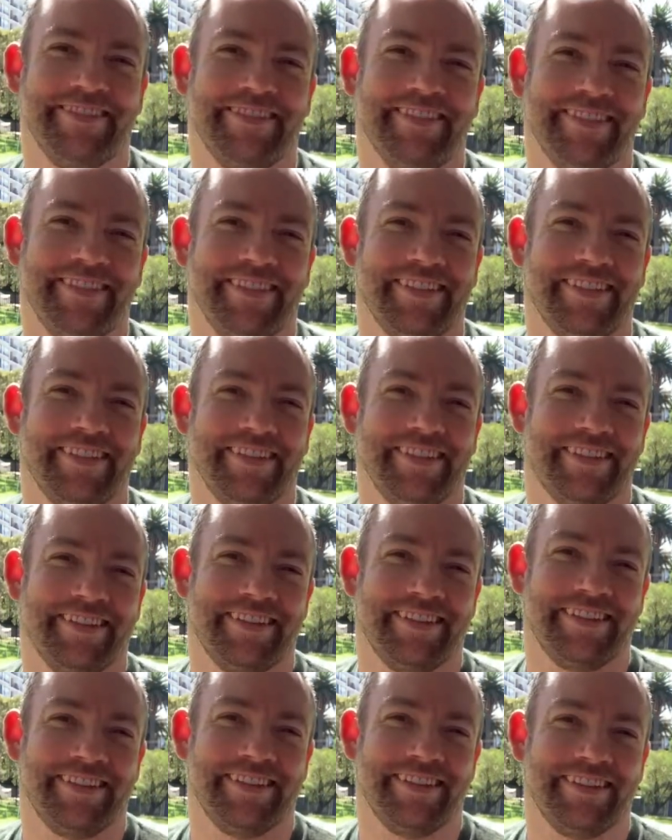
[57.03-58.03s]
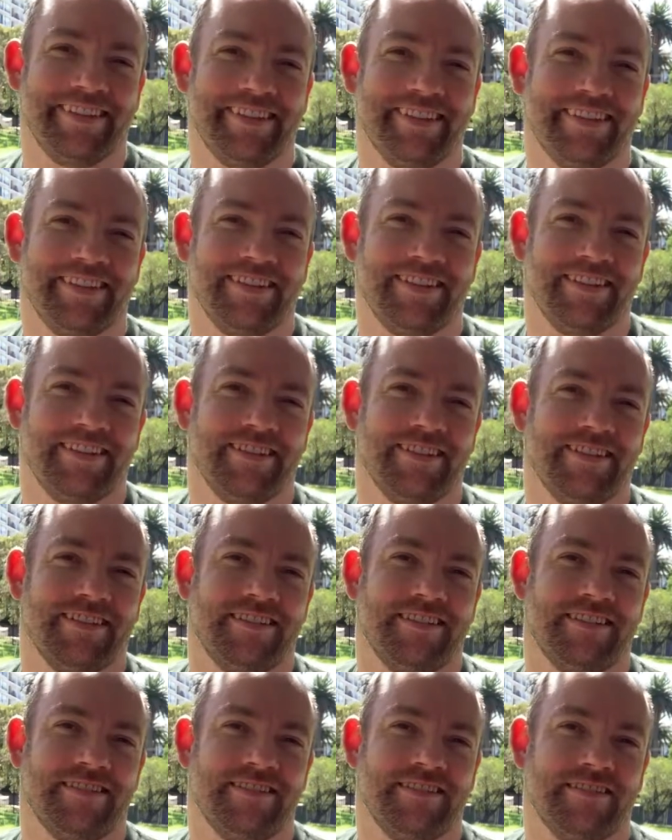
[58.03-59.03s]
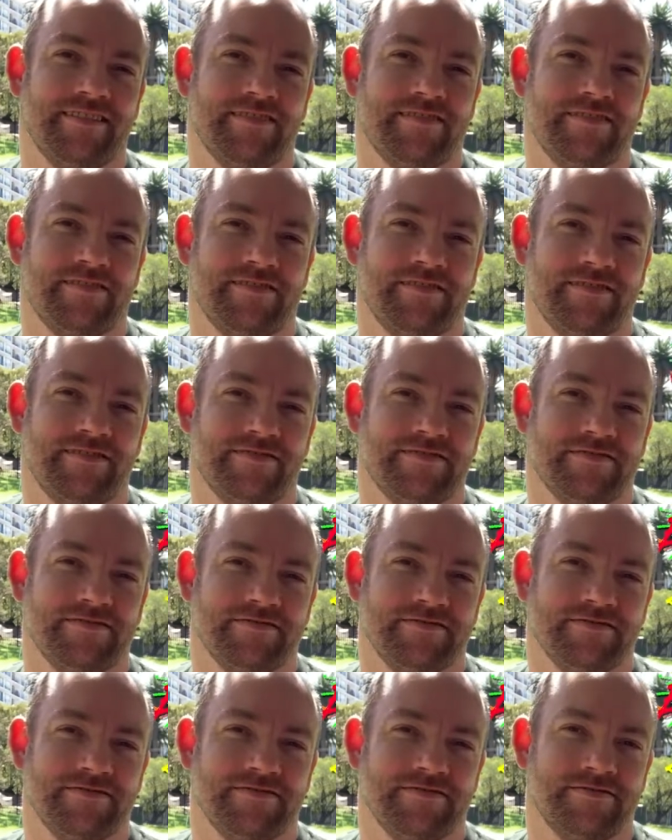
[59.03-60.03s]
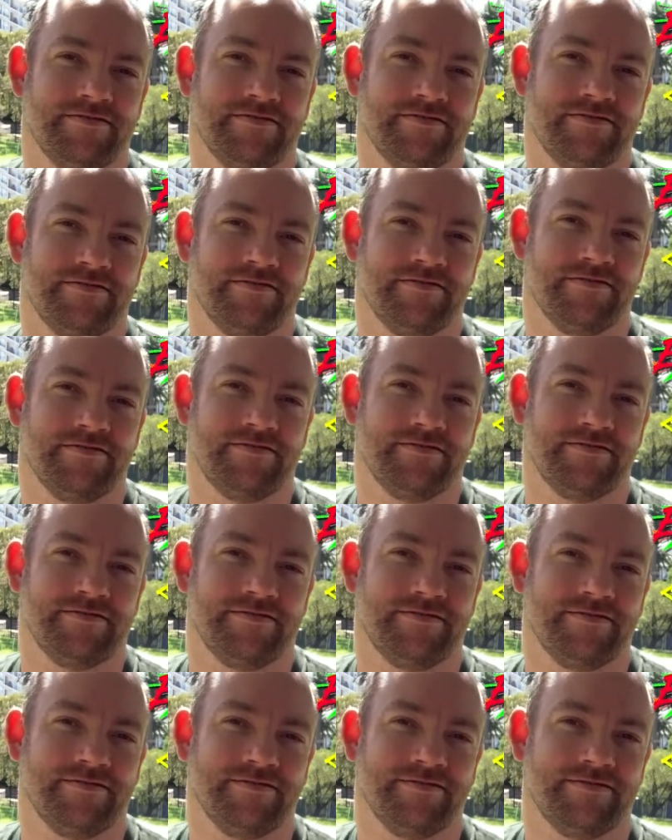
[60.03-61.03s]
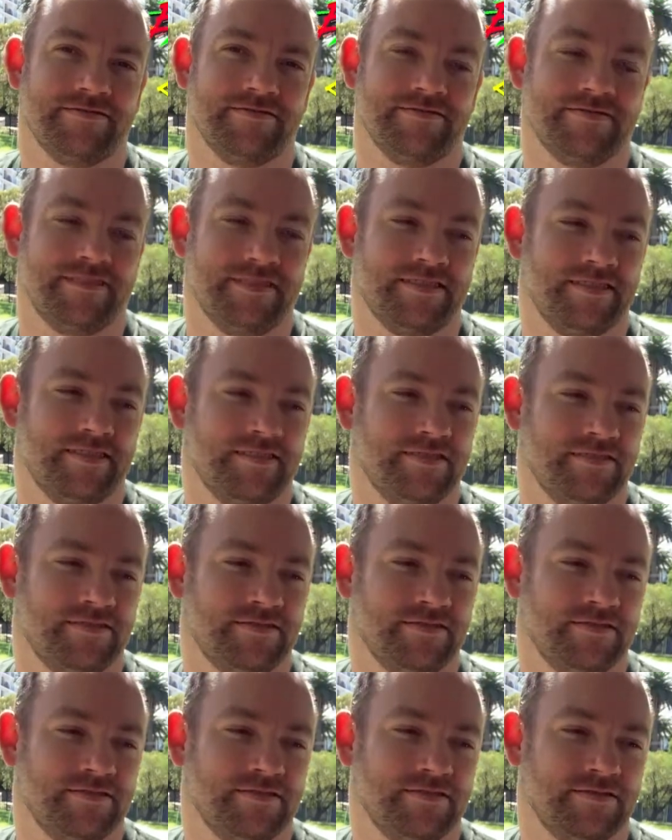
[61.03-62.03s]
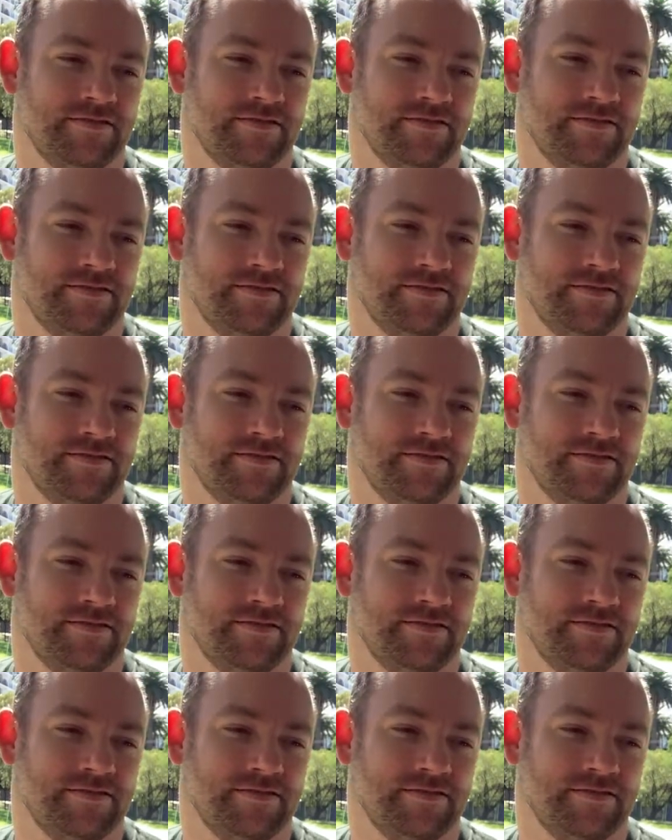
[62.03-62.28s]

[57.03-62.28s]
The person shown says nothing.